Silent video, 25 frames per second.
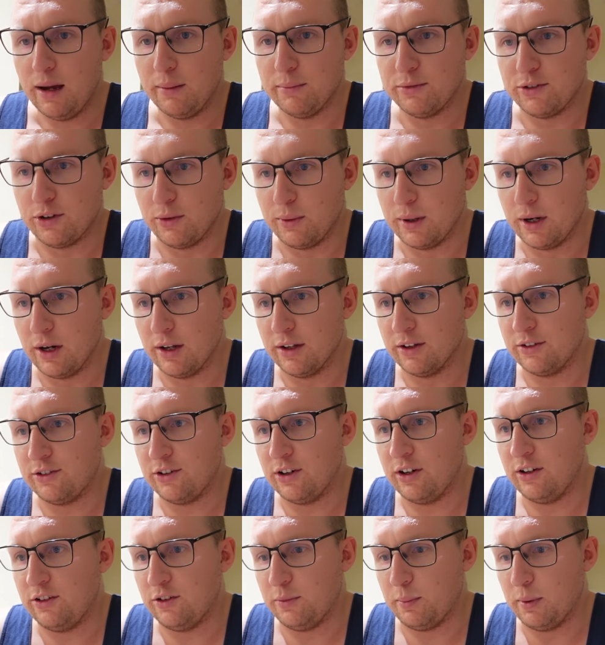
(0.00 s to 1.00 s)
So we got the
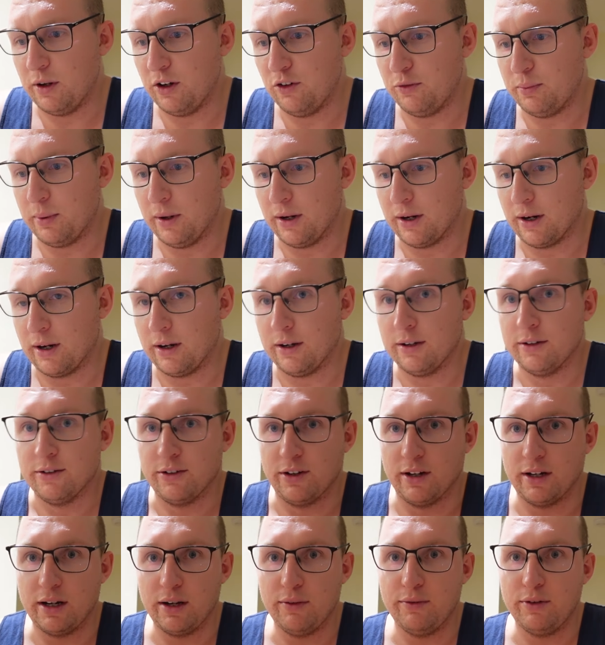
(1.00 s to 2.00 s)
cheesy beef burger.
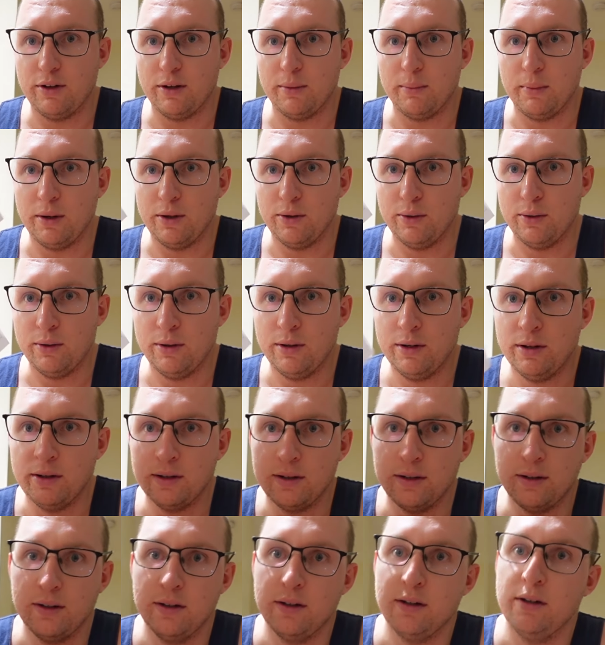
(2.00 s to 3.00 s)
So they give you the meal,
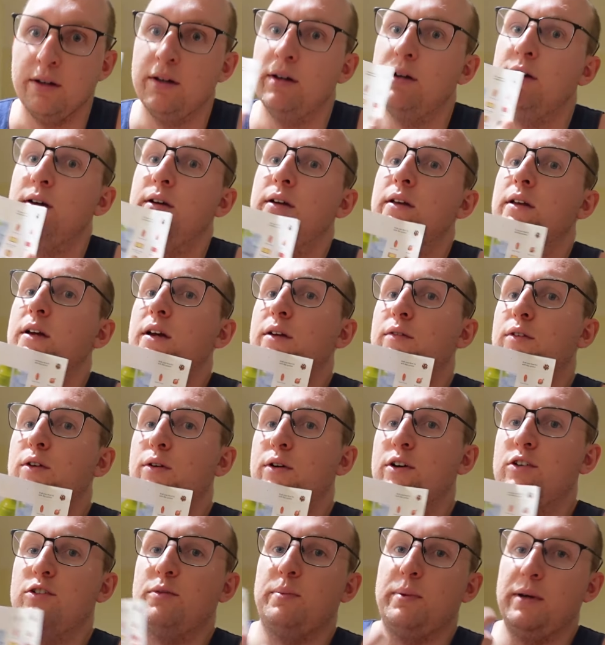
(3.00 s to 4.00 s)
give you the
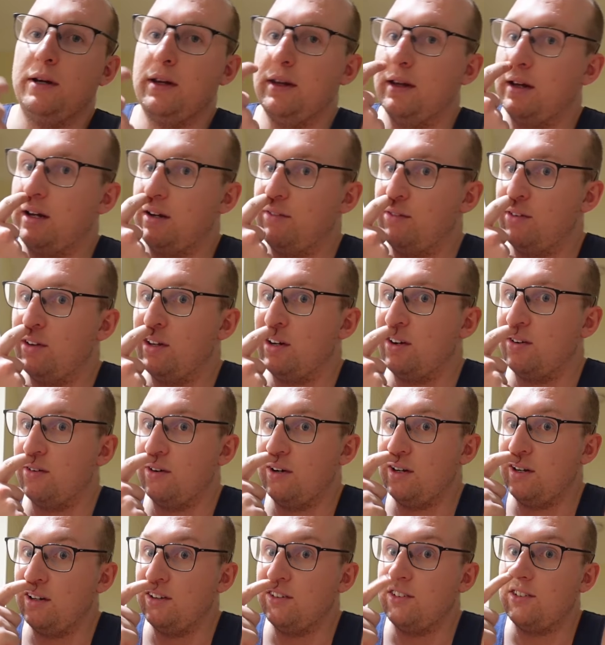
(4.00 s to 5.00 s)
recipe, they give you the
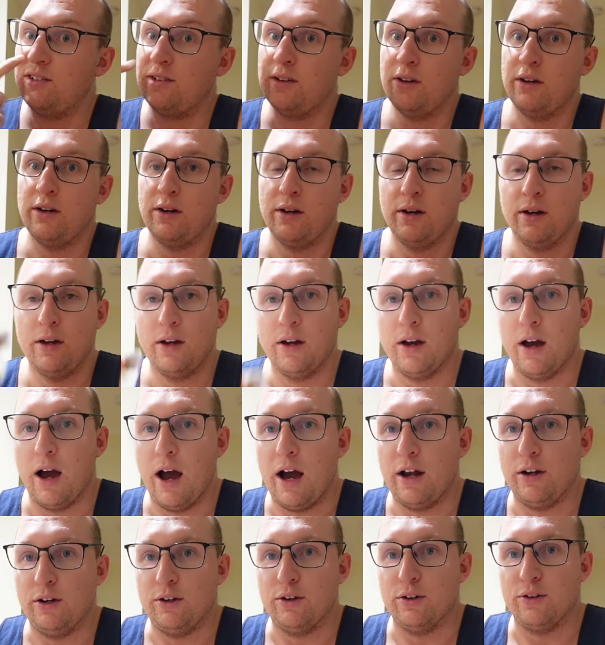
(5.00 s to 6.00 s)
ingredients,
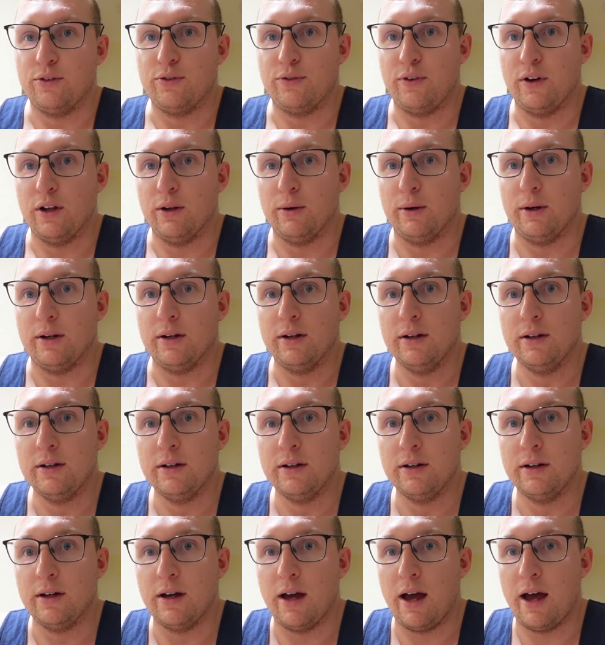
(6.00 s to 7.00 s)
and you just follow it.
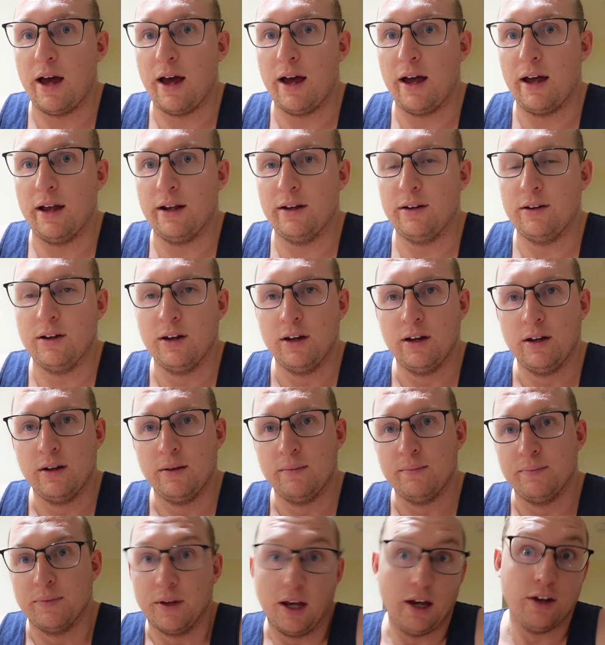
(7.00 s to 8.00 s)
And
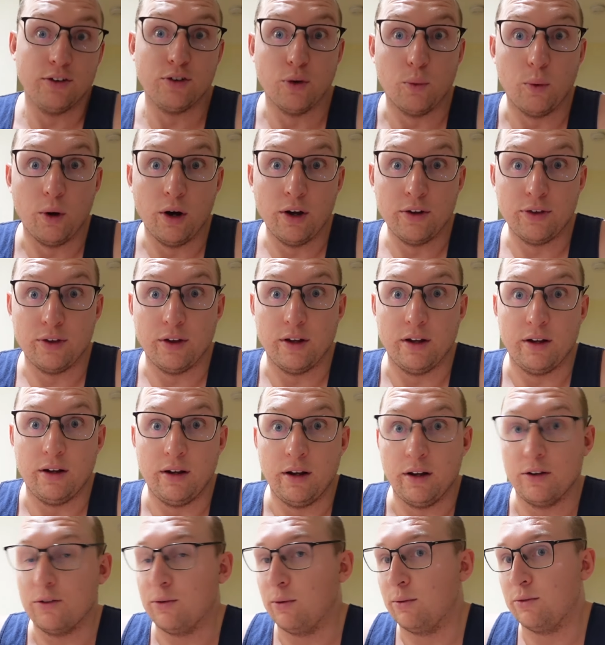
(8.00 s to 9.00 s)
is it worth it?
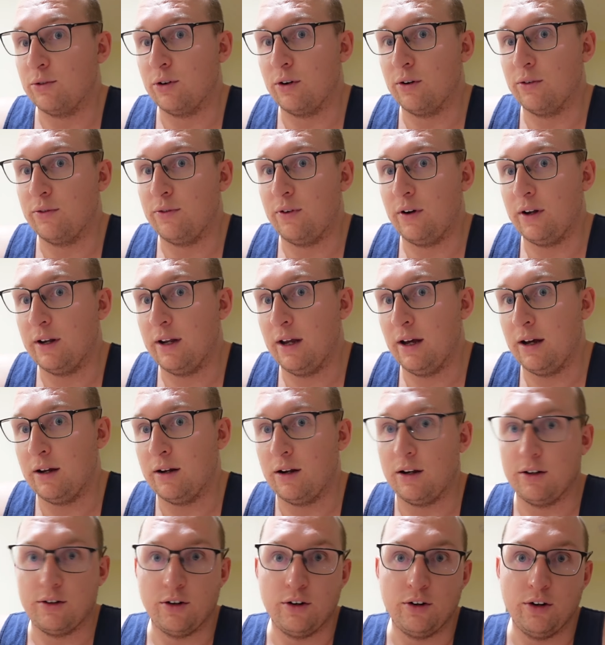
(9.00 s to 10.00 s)
That's what I'm trying to find out.
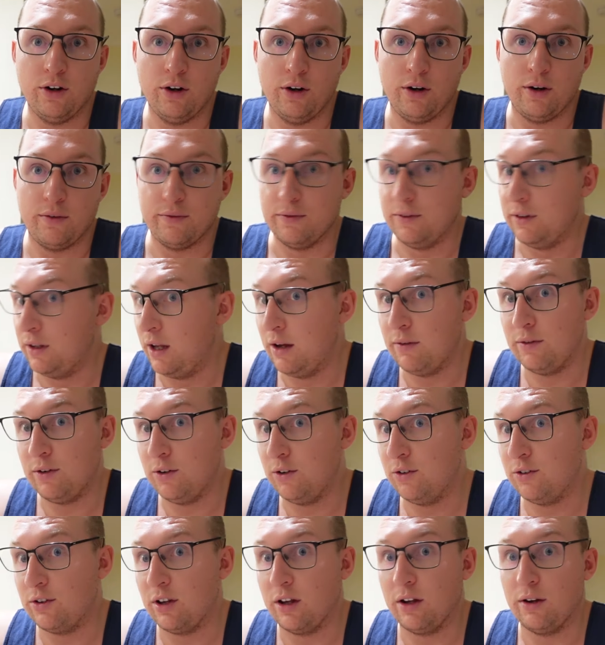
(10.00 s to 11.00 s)
I don't know. I've never
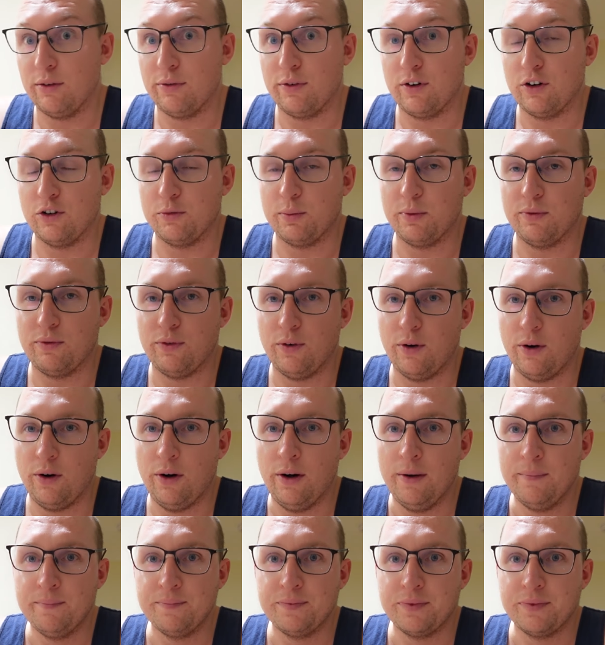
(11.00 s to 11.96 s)
used HelloFresh before.